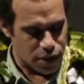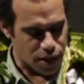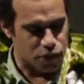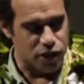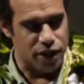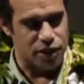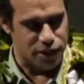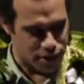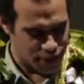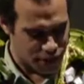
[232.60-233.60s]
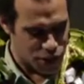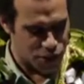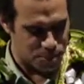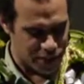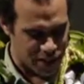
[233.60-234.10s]
I'm trying to
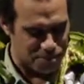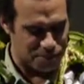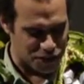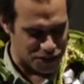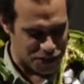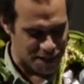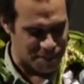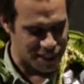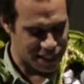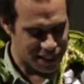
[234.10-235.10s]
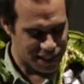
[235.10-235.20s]
speed up for the time here.